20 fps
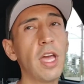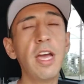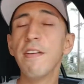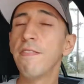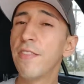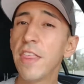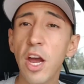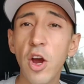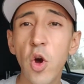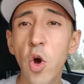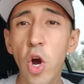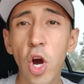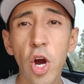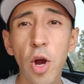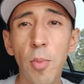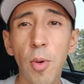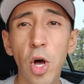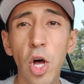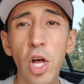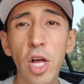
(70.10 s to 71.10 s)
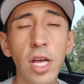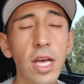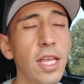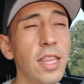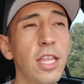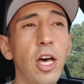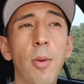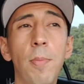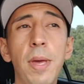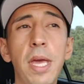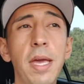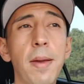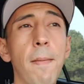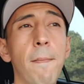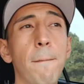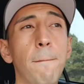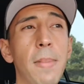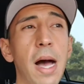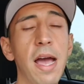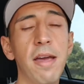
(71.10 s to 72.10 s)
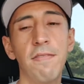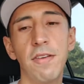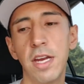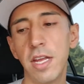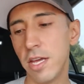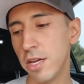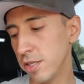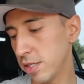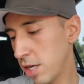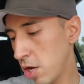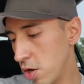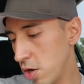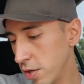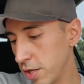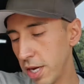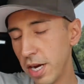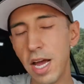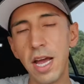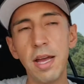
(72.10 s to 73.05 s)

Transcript: if they're horrible, they'll be my videos. Hold on,